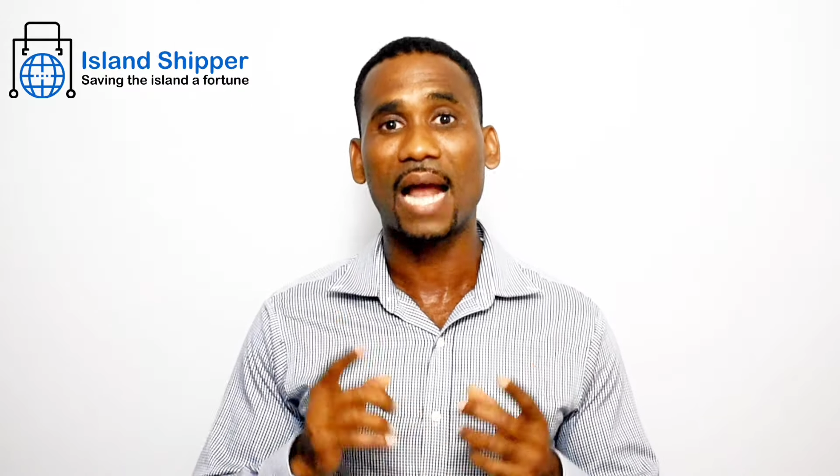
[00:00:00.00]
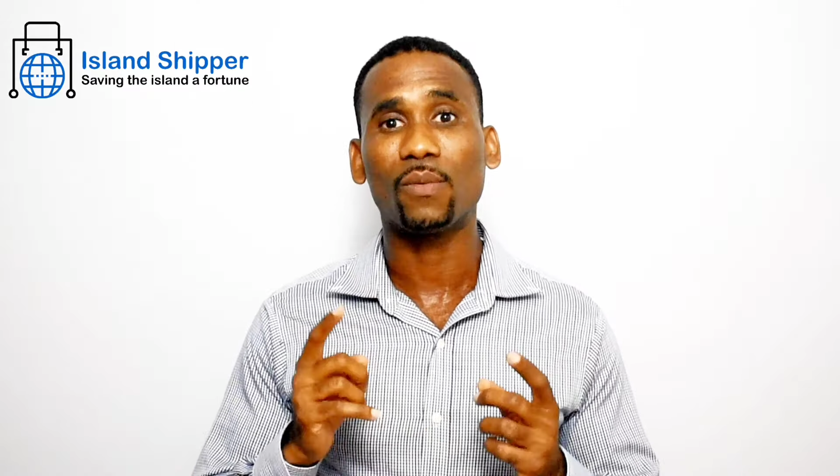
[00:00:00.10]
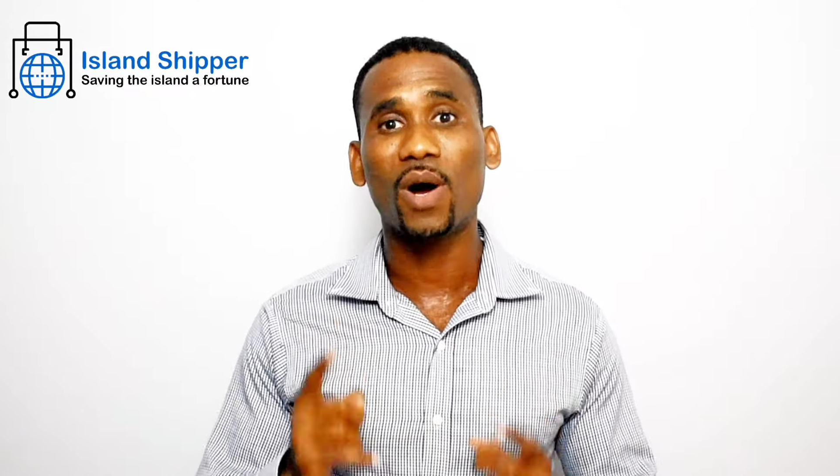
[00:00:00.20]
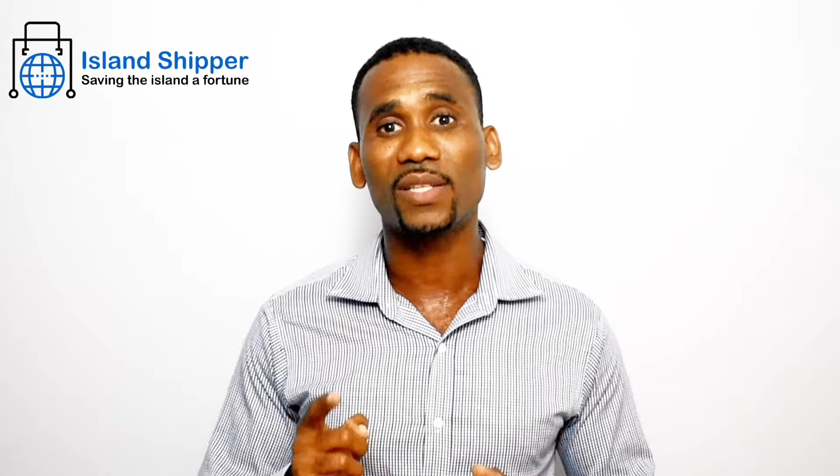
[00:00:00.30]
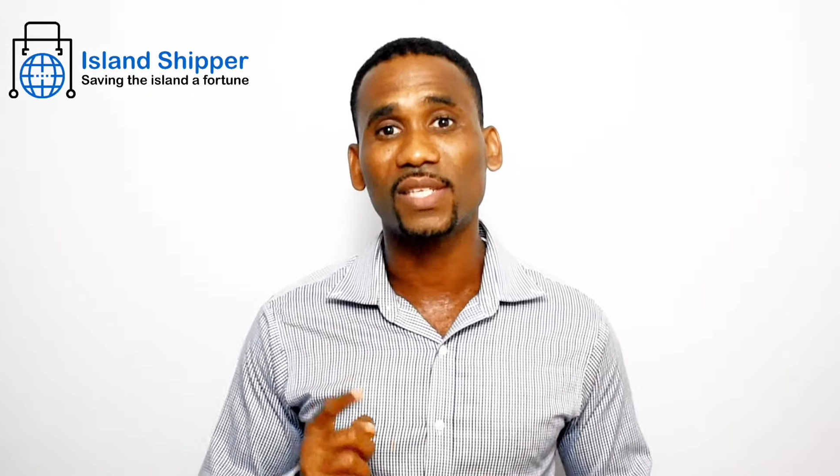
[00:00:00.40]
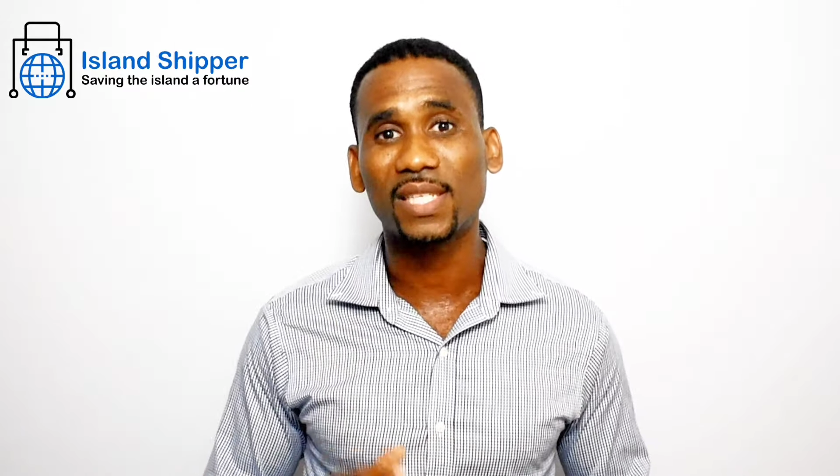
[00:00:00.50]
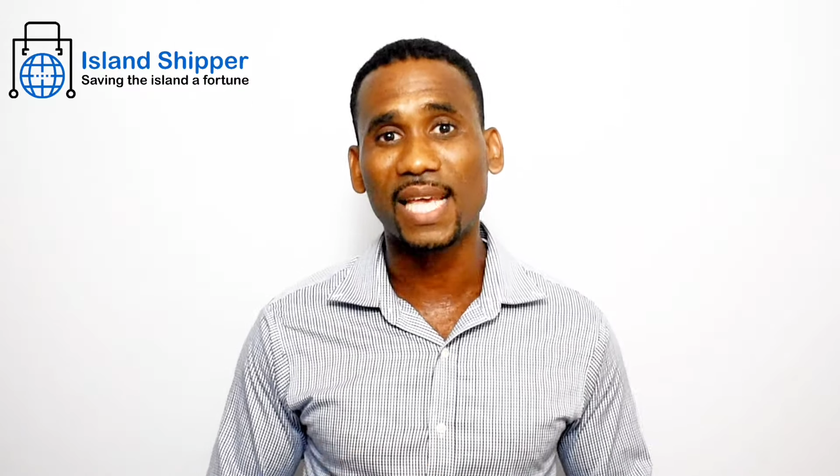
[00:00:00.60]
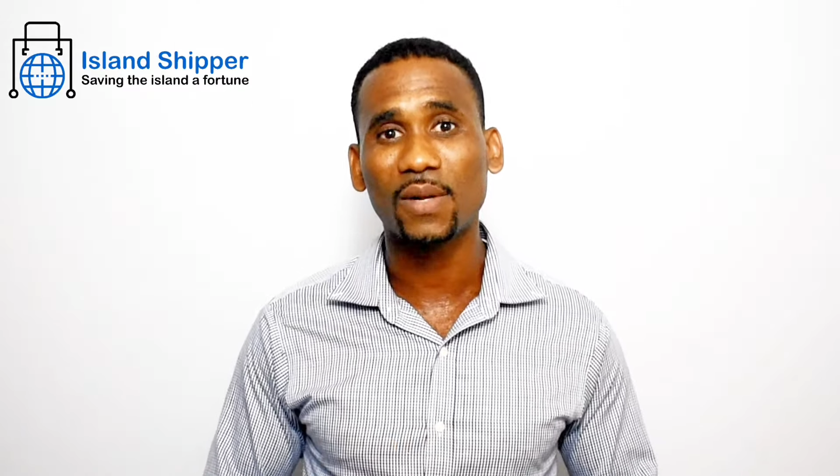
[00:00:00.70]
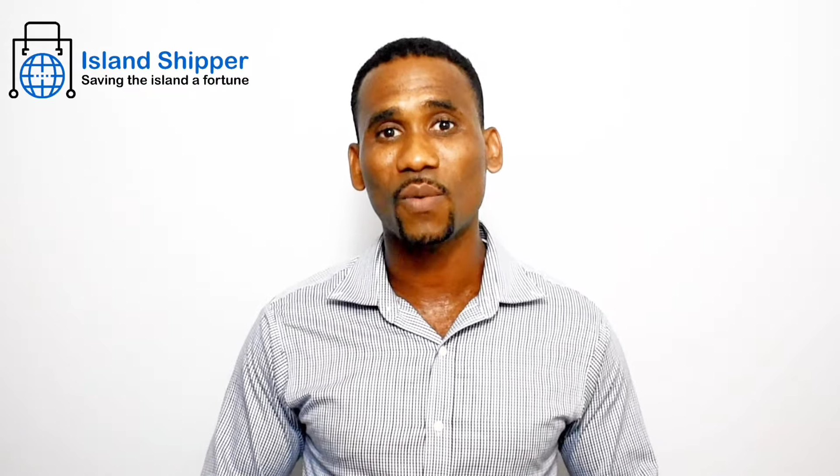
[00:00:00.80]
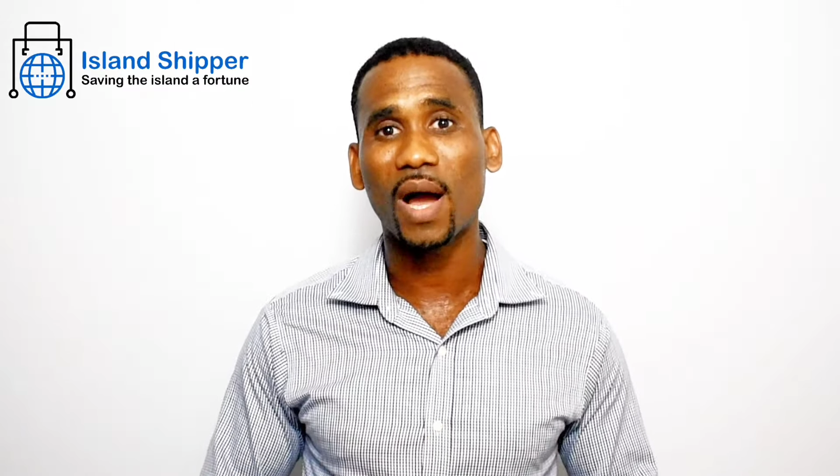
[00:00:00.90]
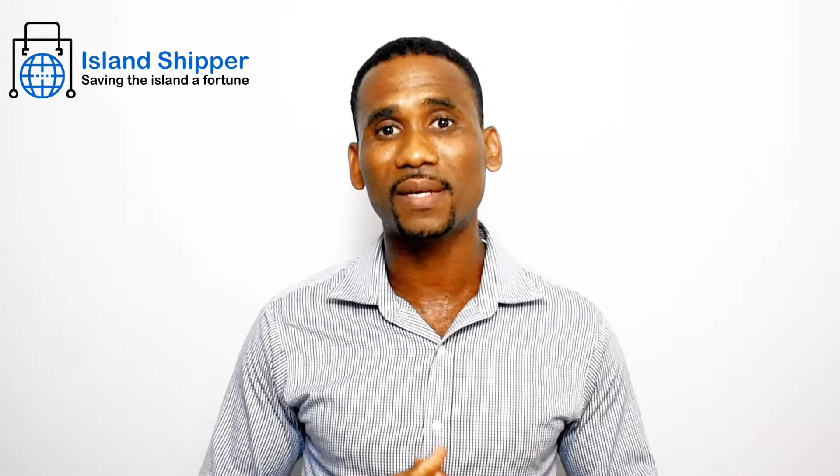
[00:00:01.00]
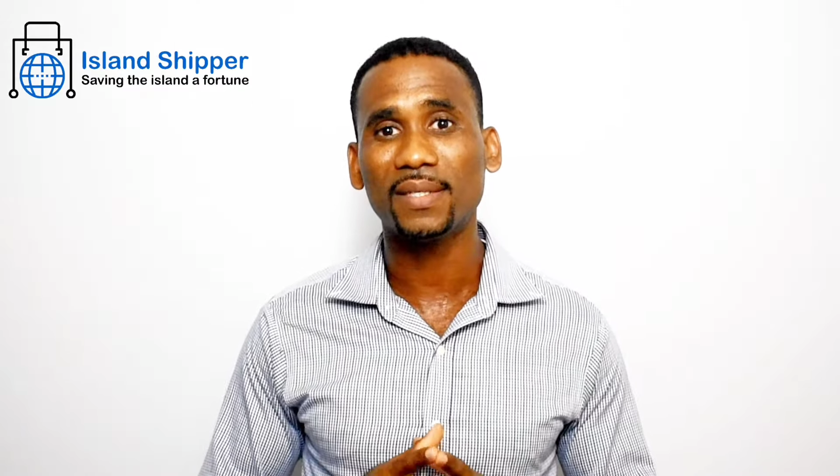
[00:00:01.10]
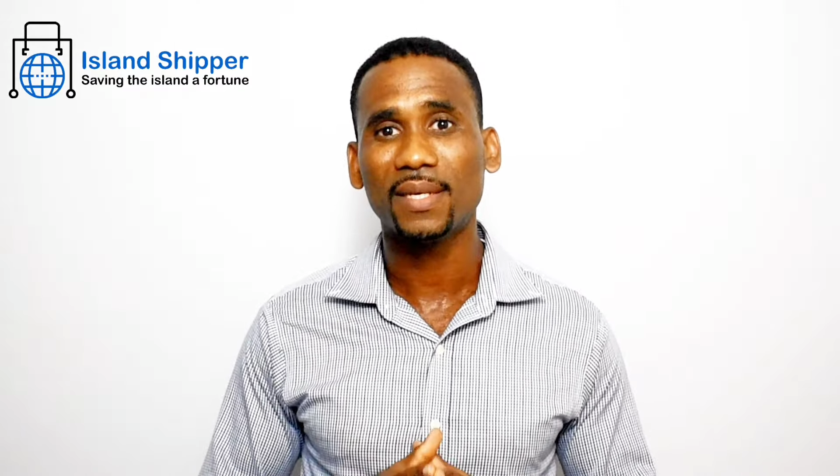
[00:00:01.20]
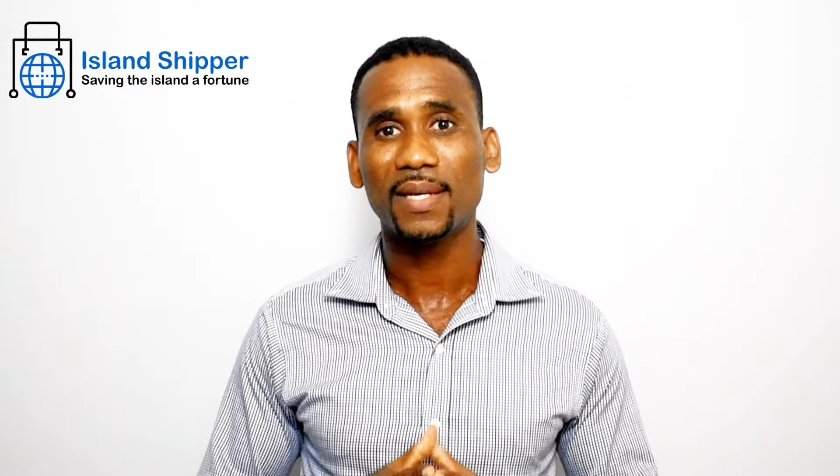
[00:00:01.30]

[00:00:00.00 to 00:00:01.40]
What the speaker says: and want to send one